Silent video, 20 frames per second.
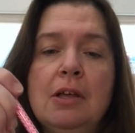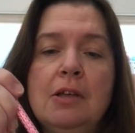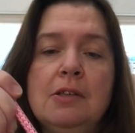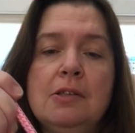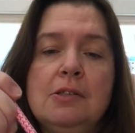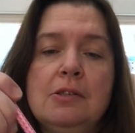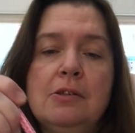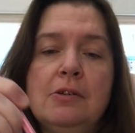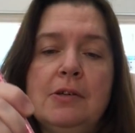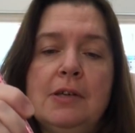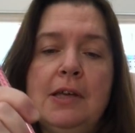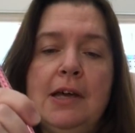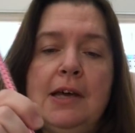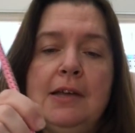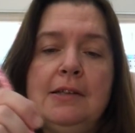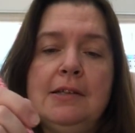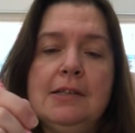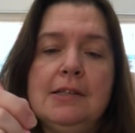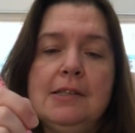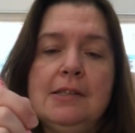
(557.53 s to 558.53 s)
So,
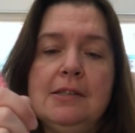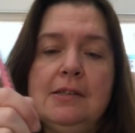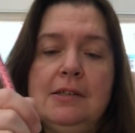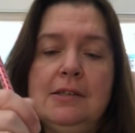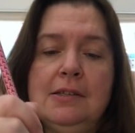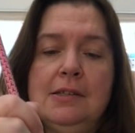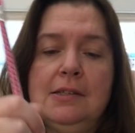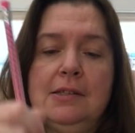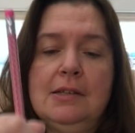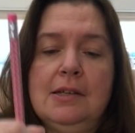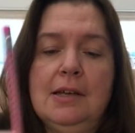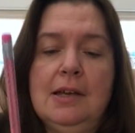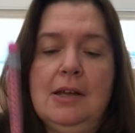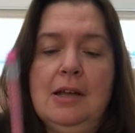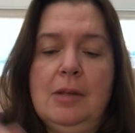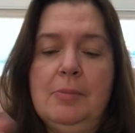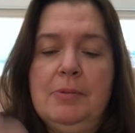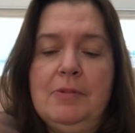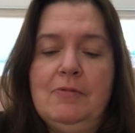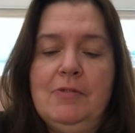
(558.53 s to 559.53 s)
yeah, this is to
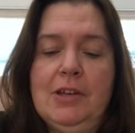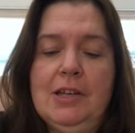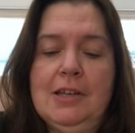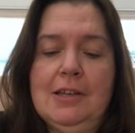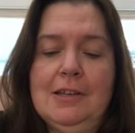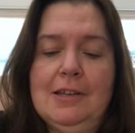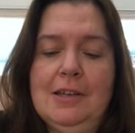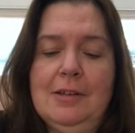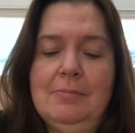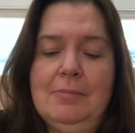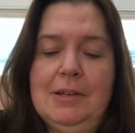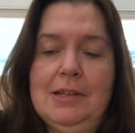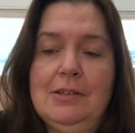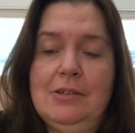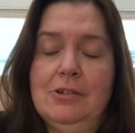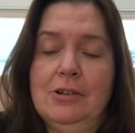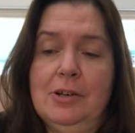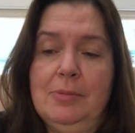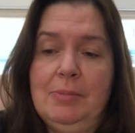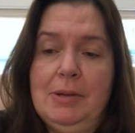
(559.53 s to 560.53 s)
help if I can get my
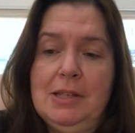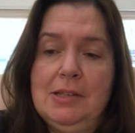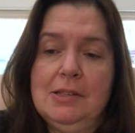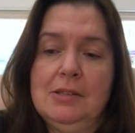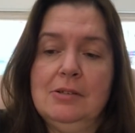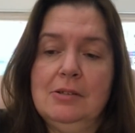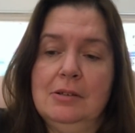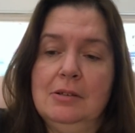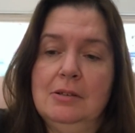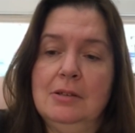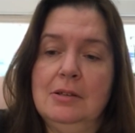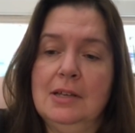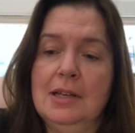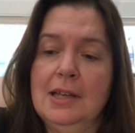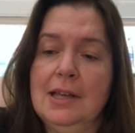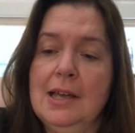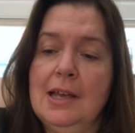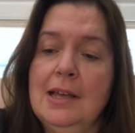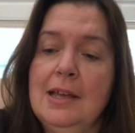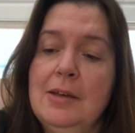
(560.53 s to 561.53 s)
darn pencil. I
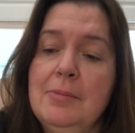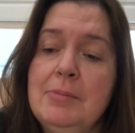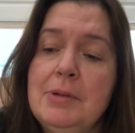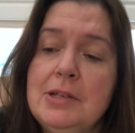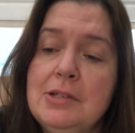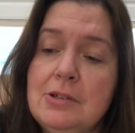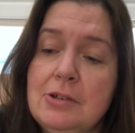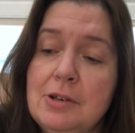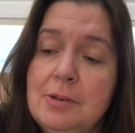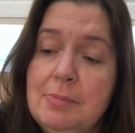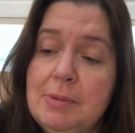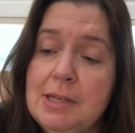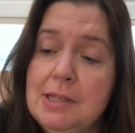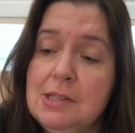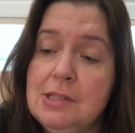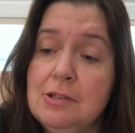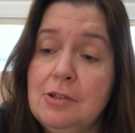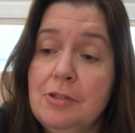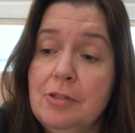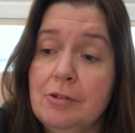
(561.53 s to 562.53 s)
can't get my darn
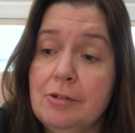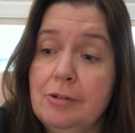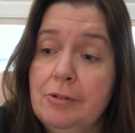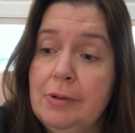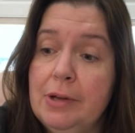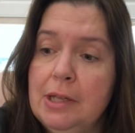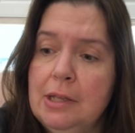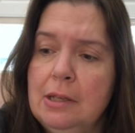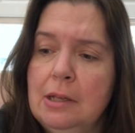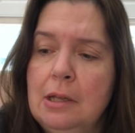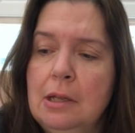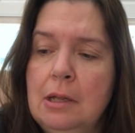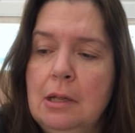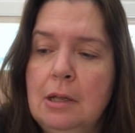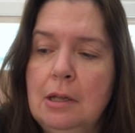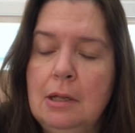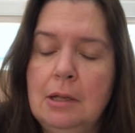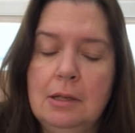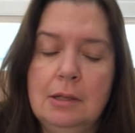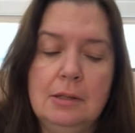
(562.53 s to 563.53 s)
pencil through it.
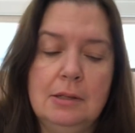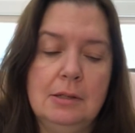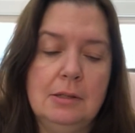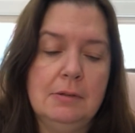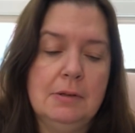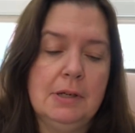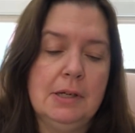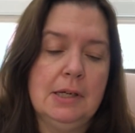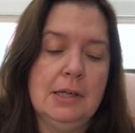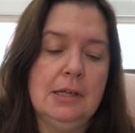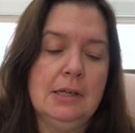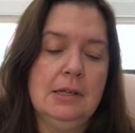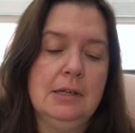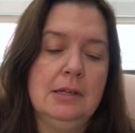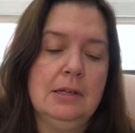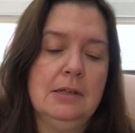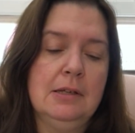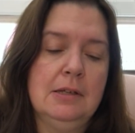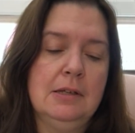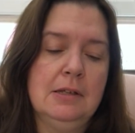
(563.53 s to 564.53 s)
Okay.
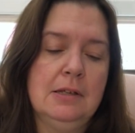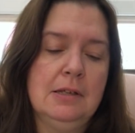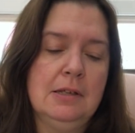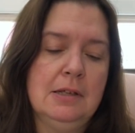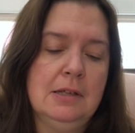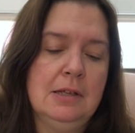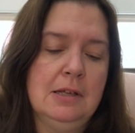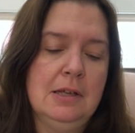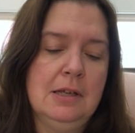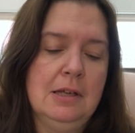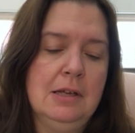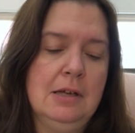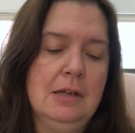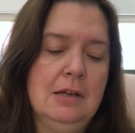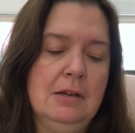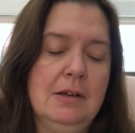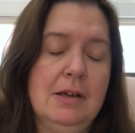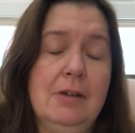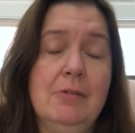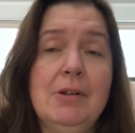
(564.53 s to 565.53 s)

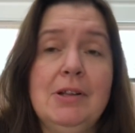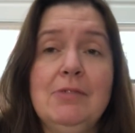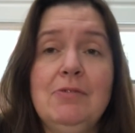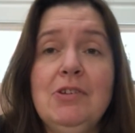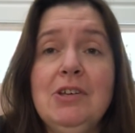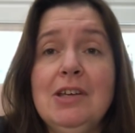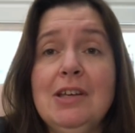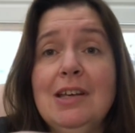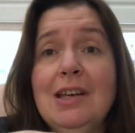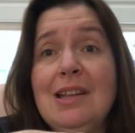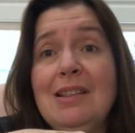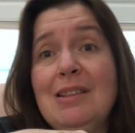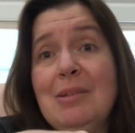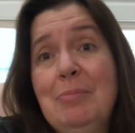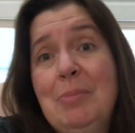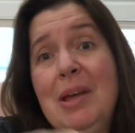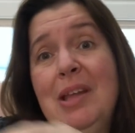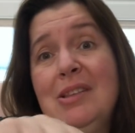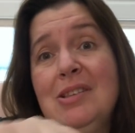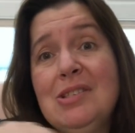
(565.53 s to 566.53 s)
Okay, well, if you can get the
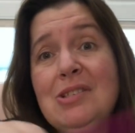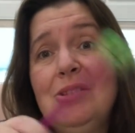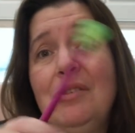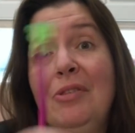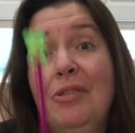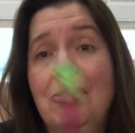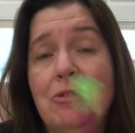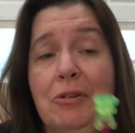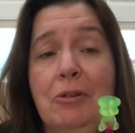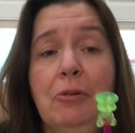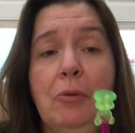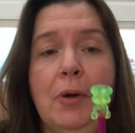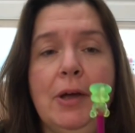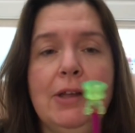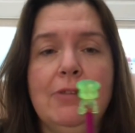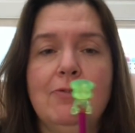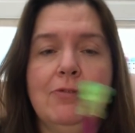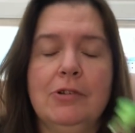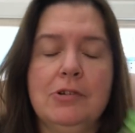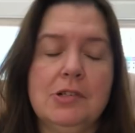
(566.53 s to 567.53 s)
pencil through
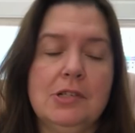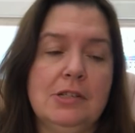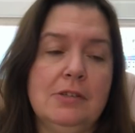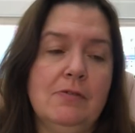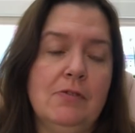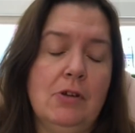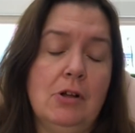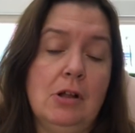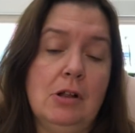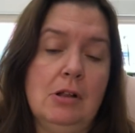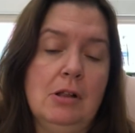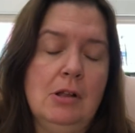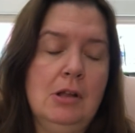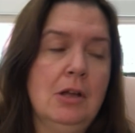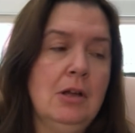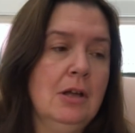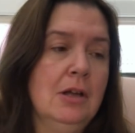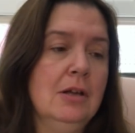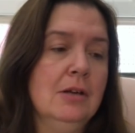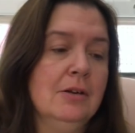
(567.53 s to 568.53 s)
it, first of all,
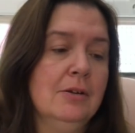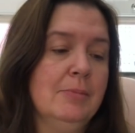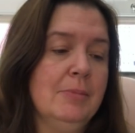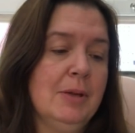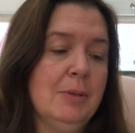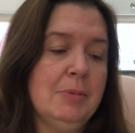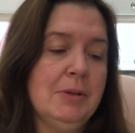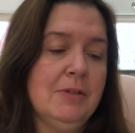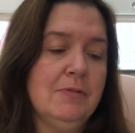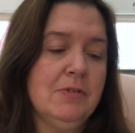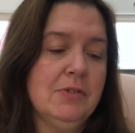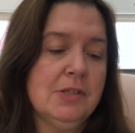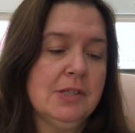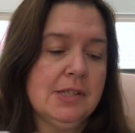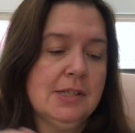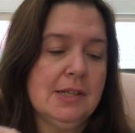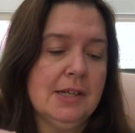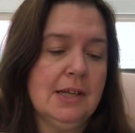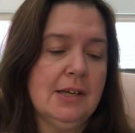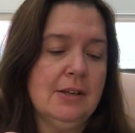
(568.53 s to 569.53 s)
or maybe if you
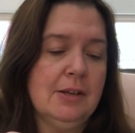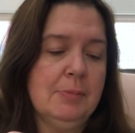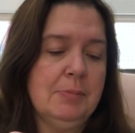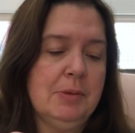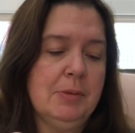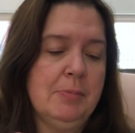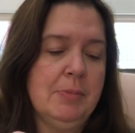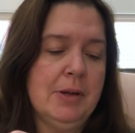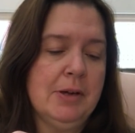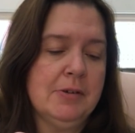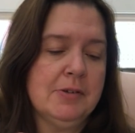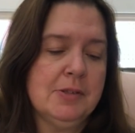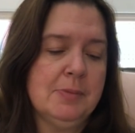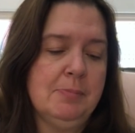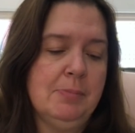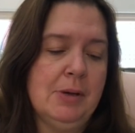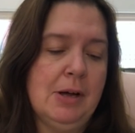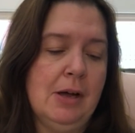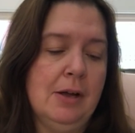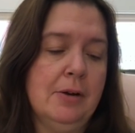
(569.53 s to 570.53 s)
stick it up the bear's
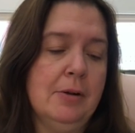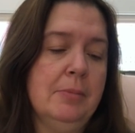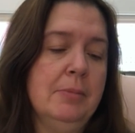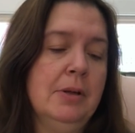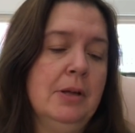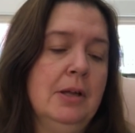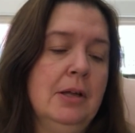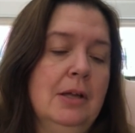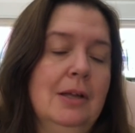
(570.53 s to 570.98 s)
bottom.